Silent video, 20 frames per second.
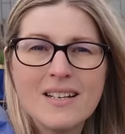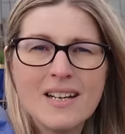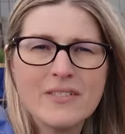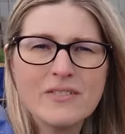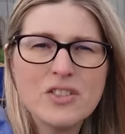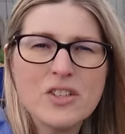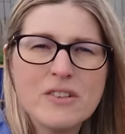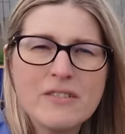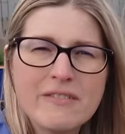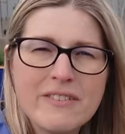And
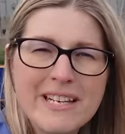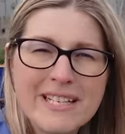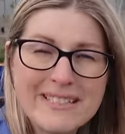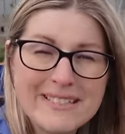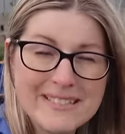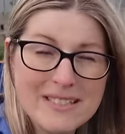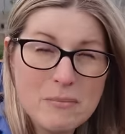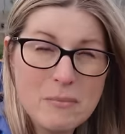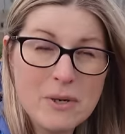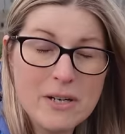I've done a very
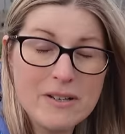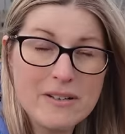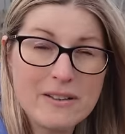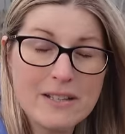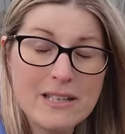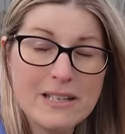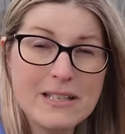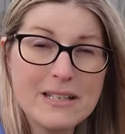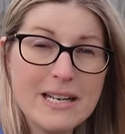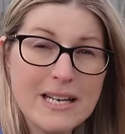similar
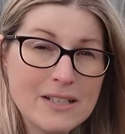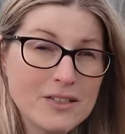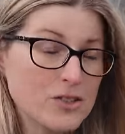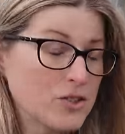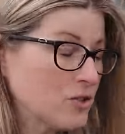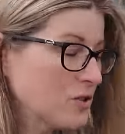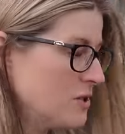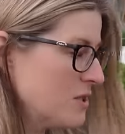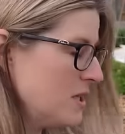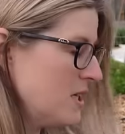thing
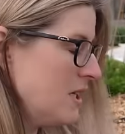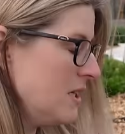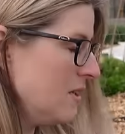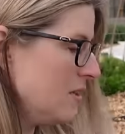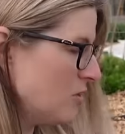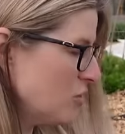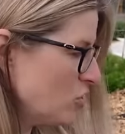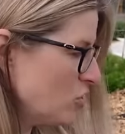next to it here,